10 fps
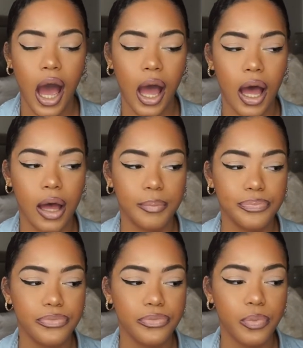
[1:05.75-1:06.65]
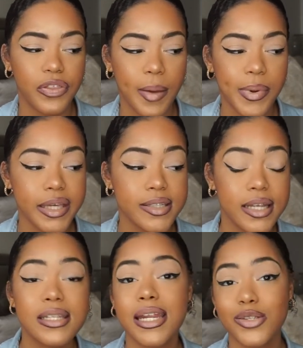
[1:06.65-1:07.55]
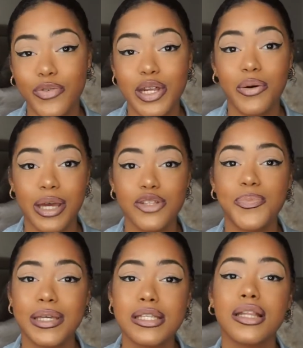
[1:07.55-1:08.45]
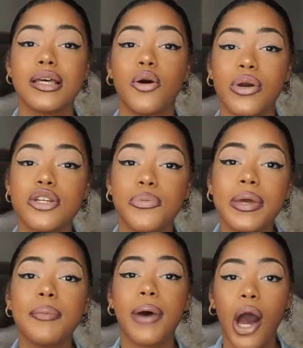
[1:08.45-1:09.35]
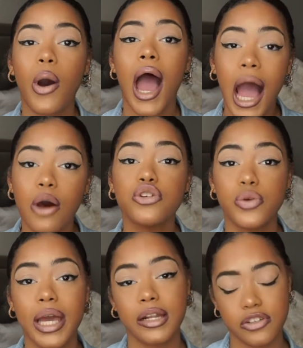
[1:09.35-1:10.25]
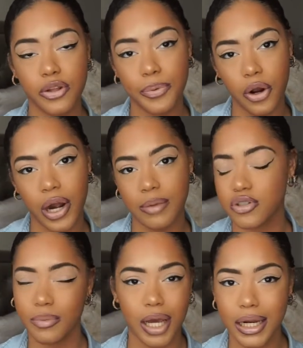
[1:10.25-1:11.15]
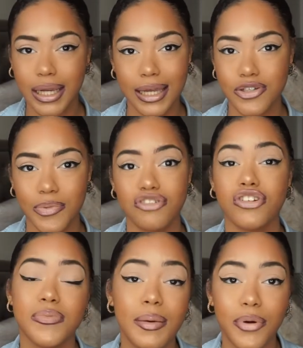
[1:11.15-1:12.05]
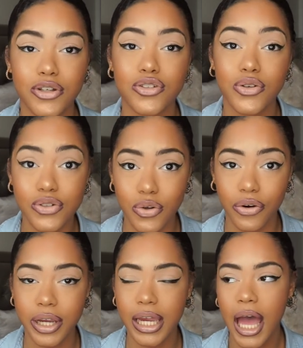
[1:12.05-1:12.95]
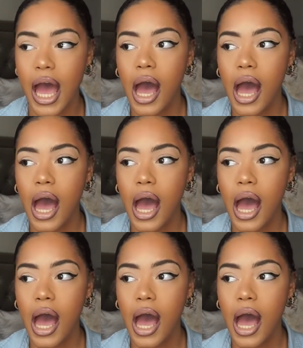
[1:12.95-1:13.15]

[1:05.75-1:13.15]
Um, with that being said, today's video is basically going to be about how to get into the program, so I'm not going to get too much into my personal story,